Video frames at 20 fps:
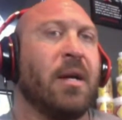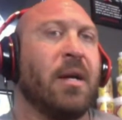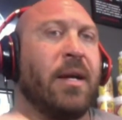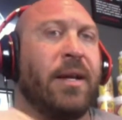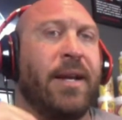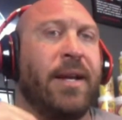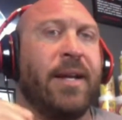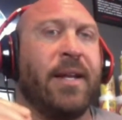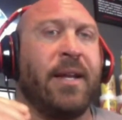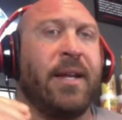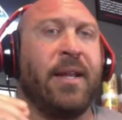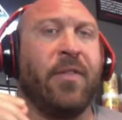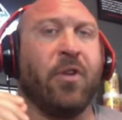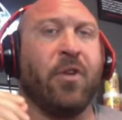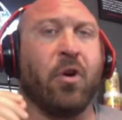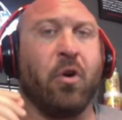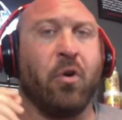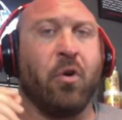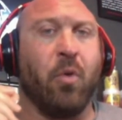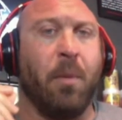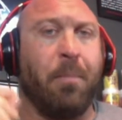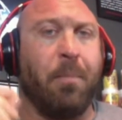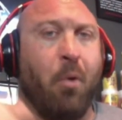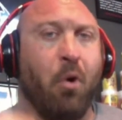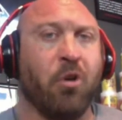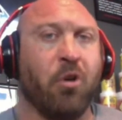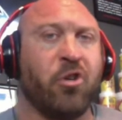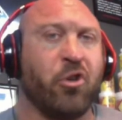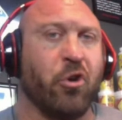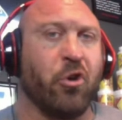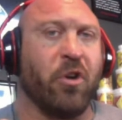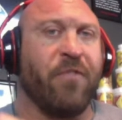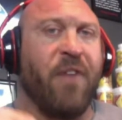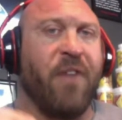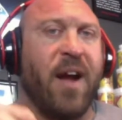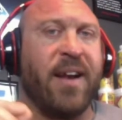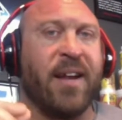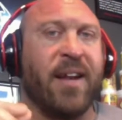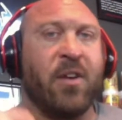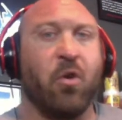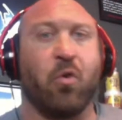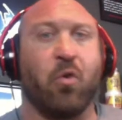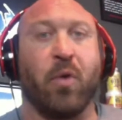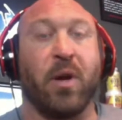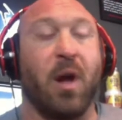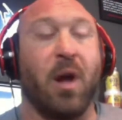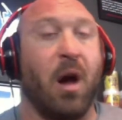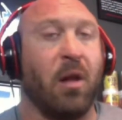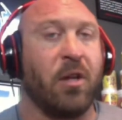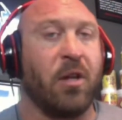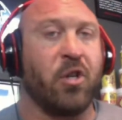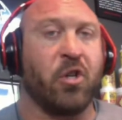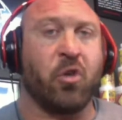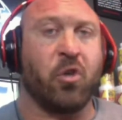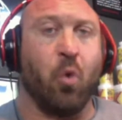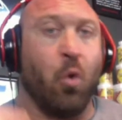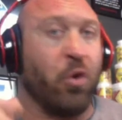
You need to either go to a board certified endocrinologist